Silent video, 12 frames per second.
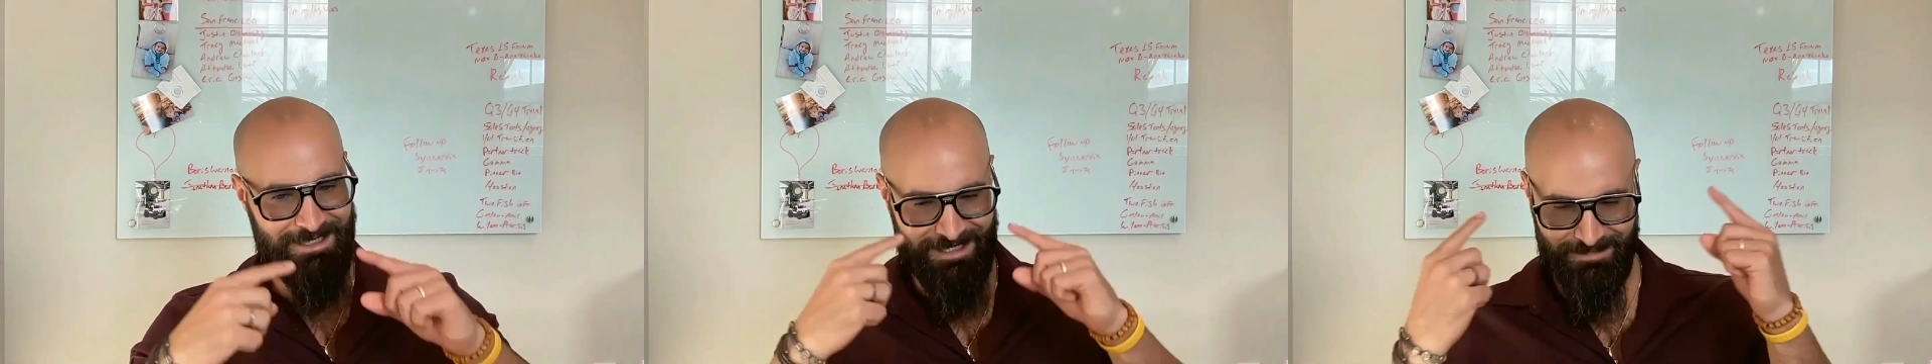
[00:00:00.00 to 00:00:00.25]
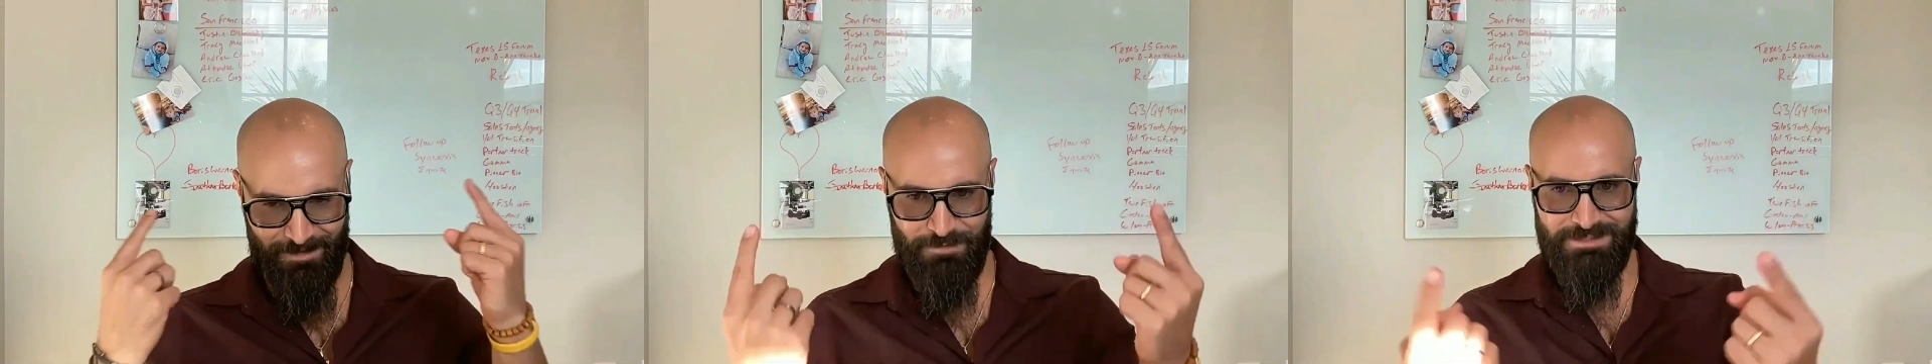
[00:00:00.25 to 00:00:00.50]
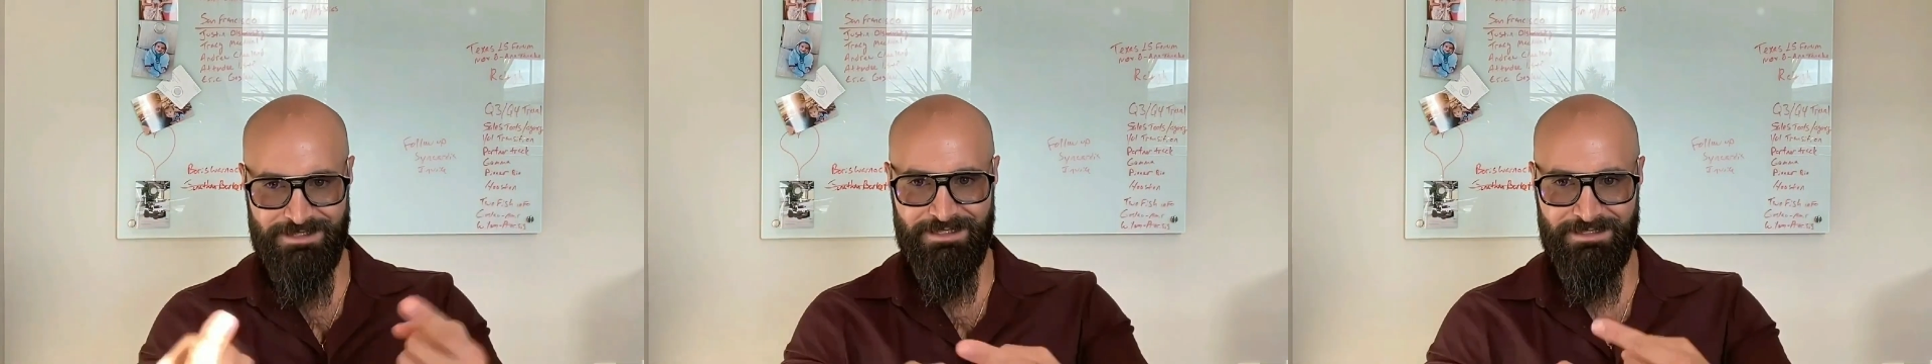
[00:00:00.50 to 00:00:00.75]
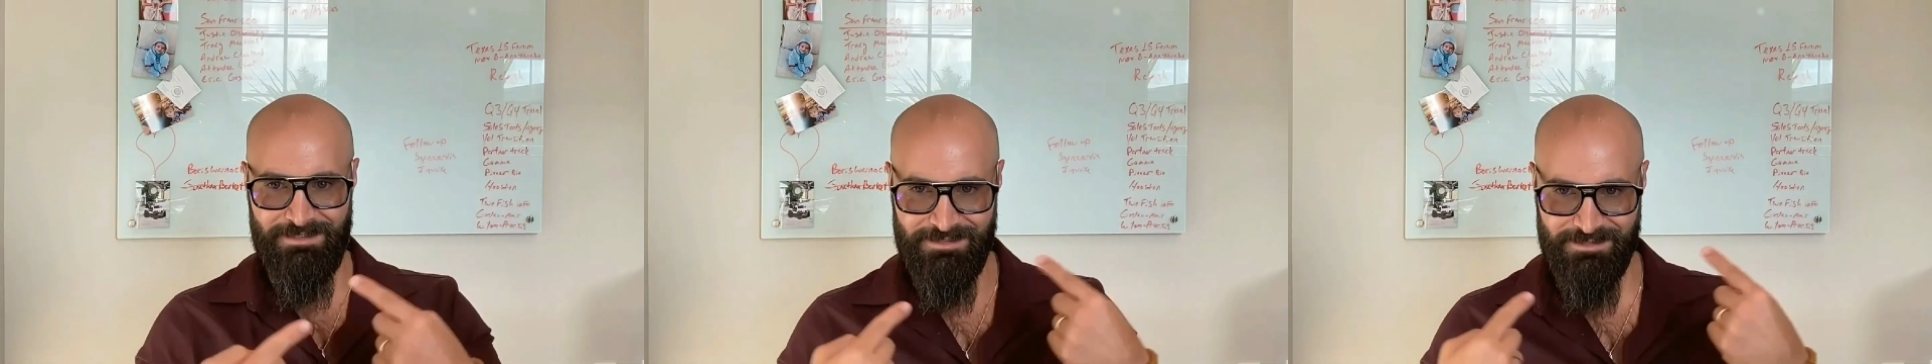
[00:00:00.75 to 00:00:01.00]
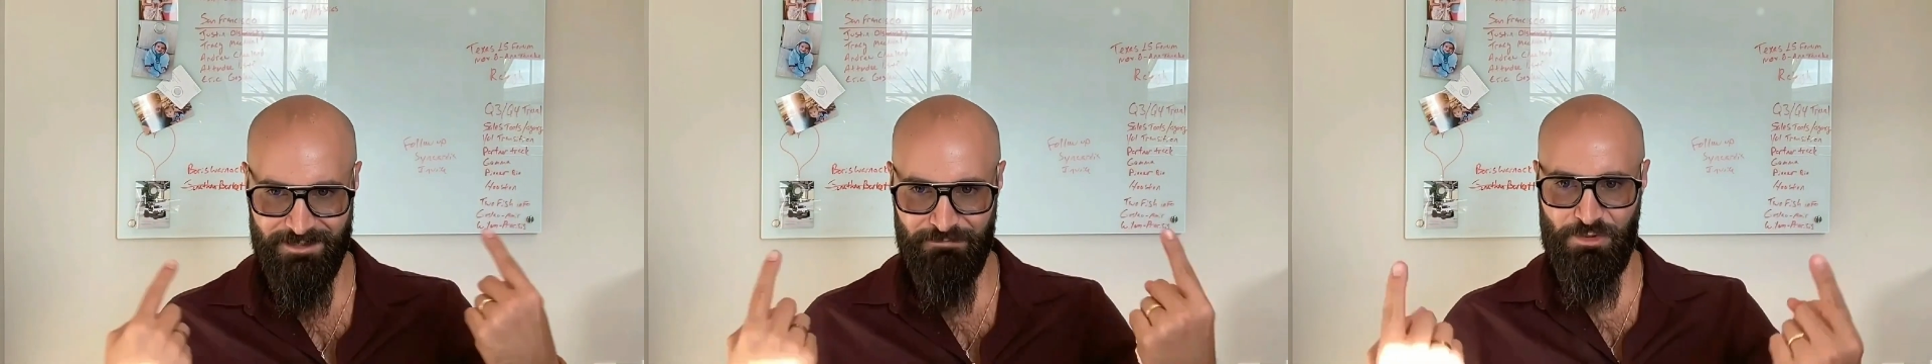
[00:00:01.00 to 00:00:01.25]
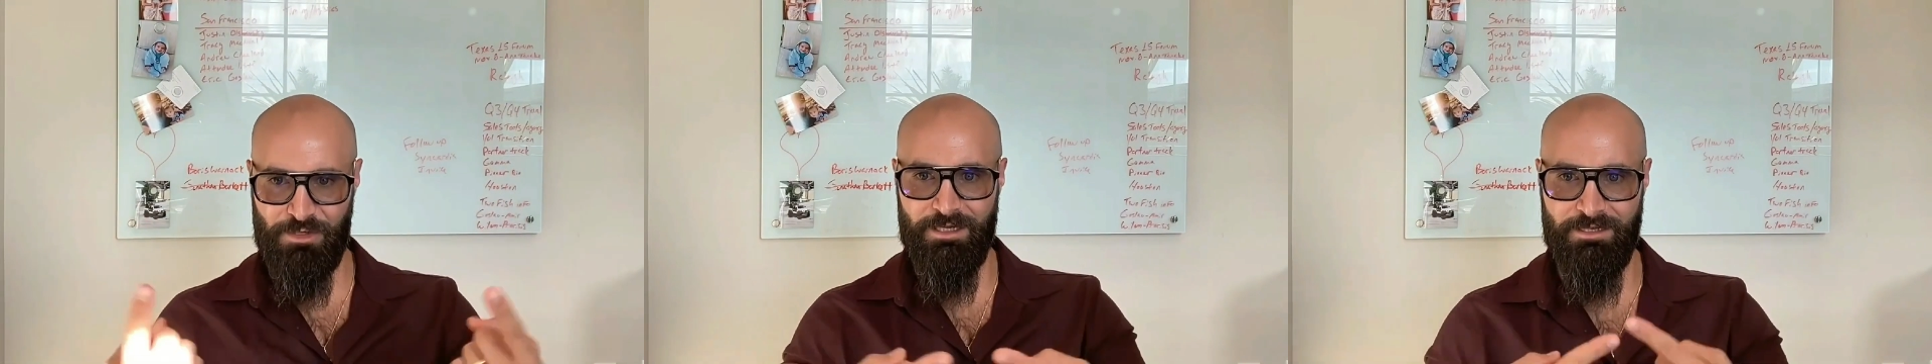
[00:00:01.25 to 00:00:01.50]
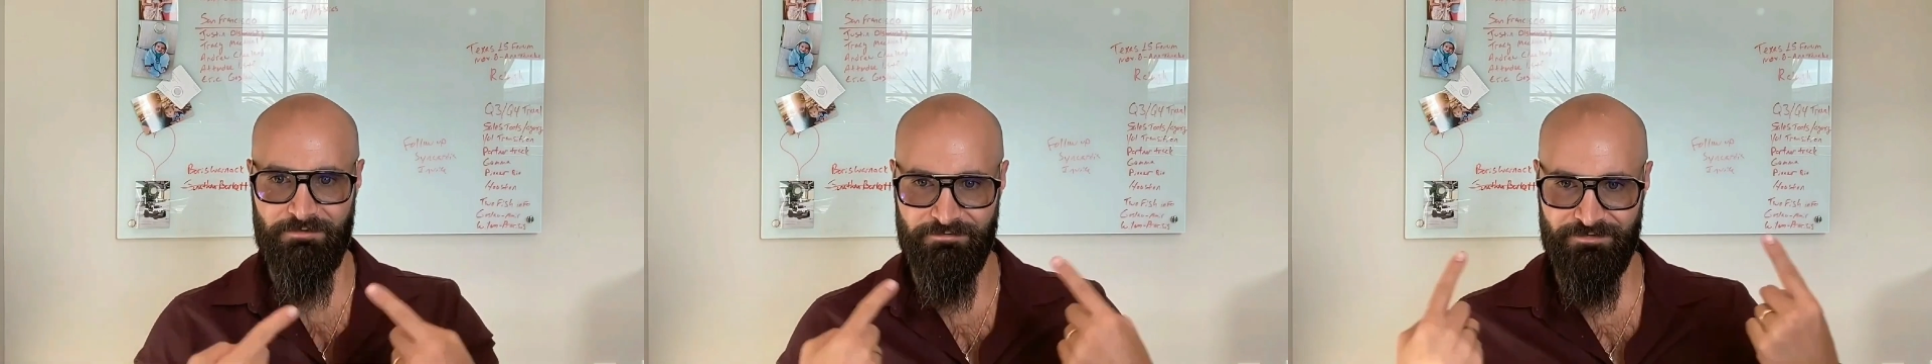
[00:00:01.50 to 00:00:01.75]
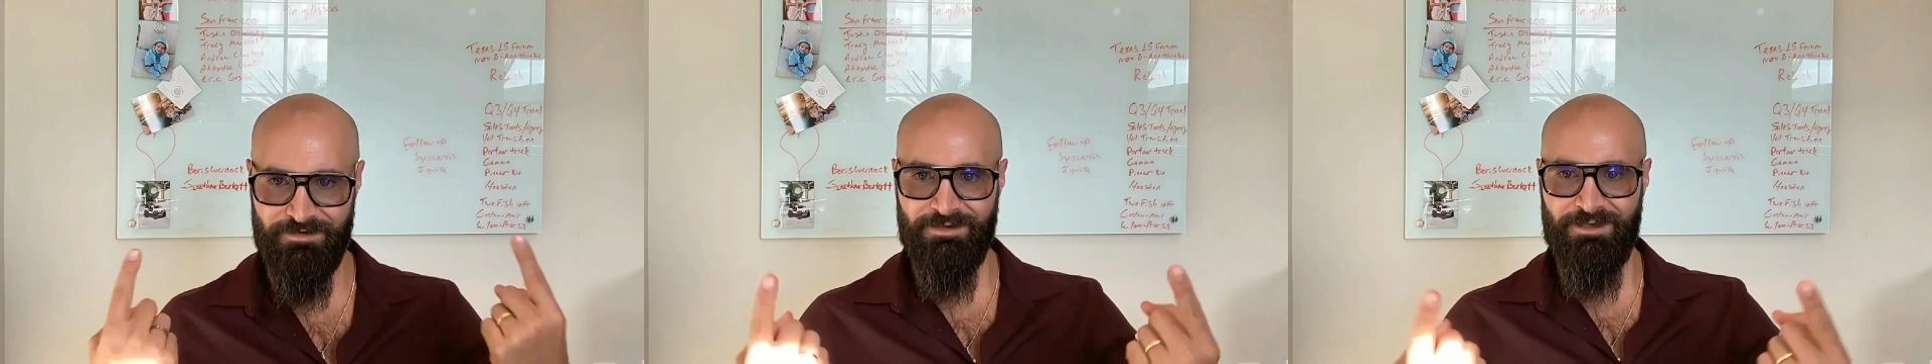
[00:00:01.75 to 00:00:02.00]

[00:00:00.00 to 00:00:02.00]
And then we stick in this community of